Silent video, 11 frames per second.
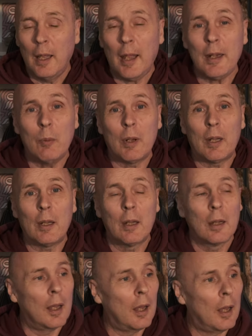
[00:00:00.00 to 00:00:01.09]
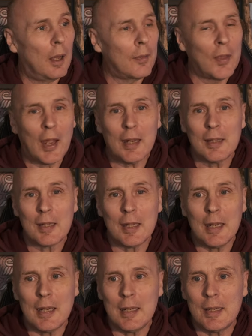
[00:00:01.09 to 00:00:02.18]
Anyway, that
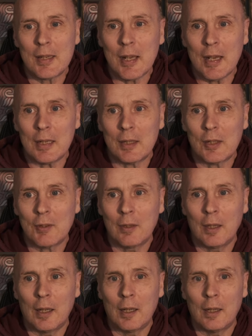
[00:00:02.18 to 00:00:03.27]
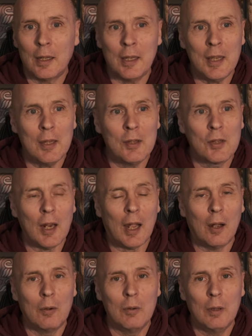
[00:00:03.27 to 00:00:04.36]
is it. It is
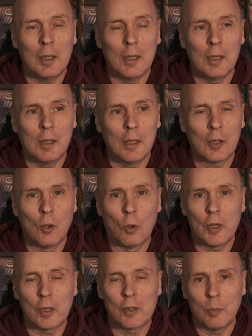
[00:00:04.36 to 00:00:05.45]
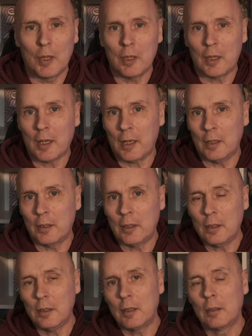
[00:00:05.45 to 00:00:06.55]
now, according to my
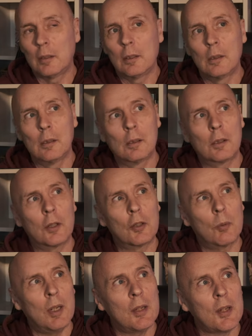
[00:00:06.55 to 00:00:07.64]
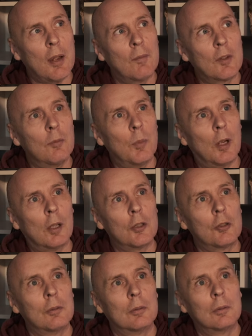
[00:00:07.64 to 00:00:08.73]
calendar, the 27th of March.